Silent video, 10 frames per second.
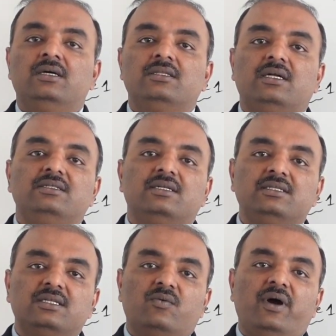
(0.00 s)
That is the
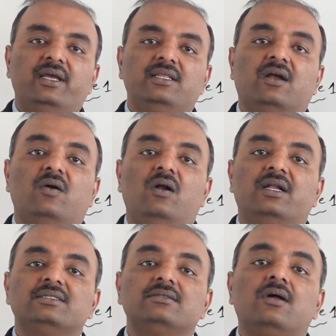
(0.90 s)
reason why they are called
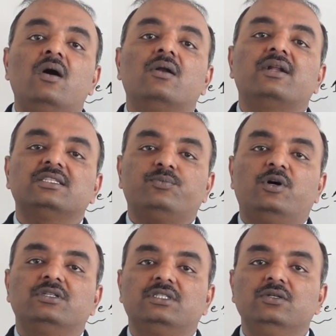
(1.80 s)
as
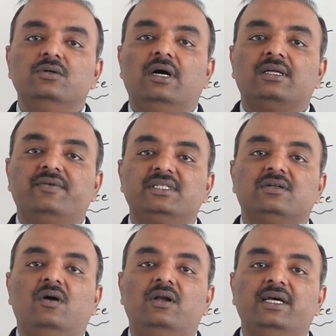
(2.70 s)
non-responsive, otherwise
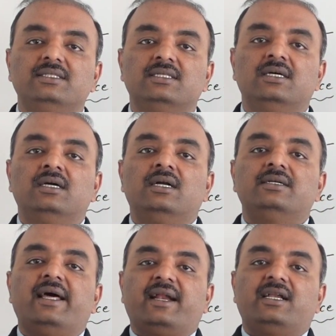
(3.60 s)
called as
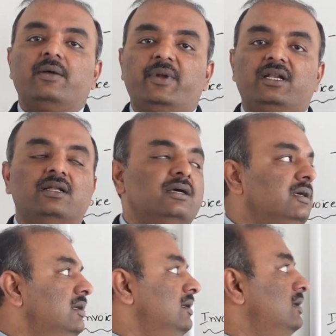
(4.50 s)
direct debit.
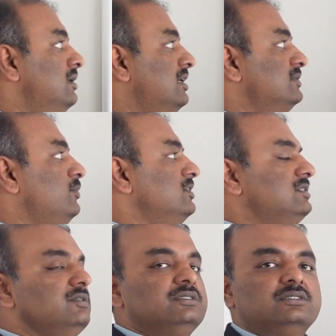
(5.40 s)

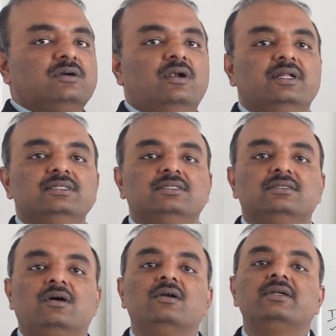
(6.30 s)
Responsive is called as
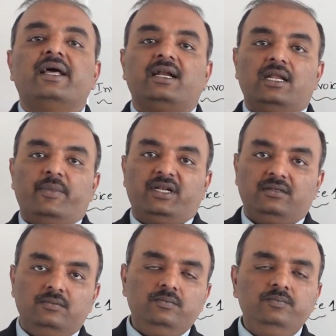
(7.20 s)
non-direct debit.
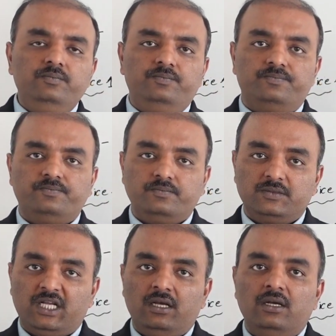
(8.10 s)

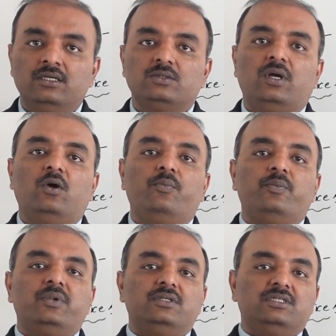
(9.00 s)
So I
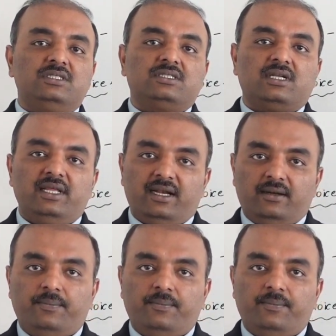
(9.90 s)
hope this is clear.